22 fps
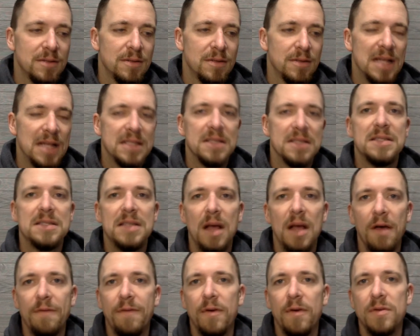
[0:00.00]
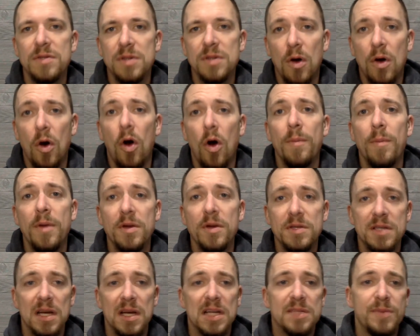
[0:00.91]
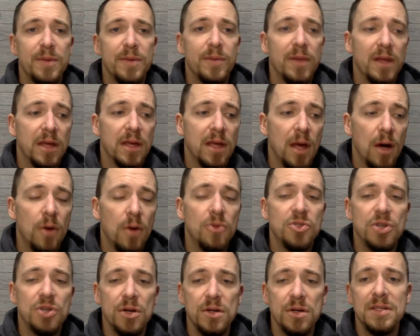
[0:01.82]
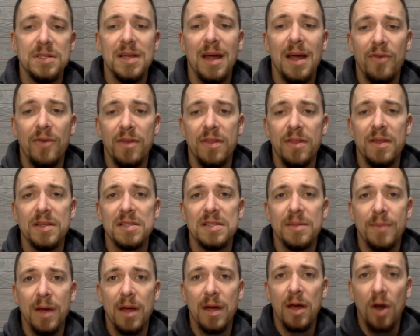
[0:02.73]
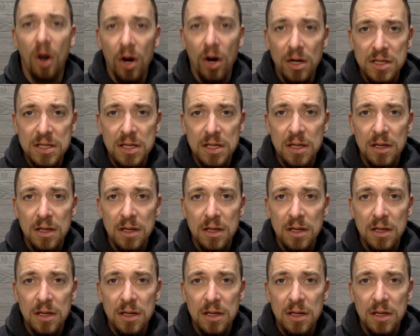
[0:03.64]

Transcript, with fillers: That's a cell phone, so call me or text me, be like, yo, Jersey, everything's in my cart.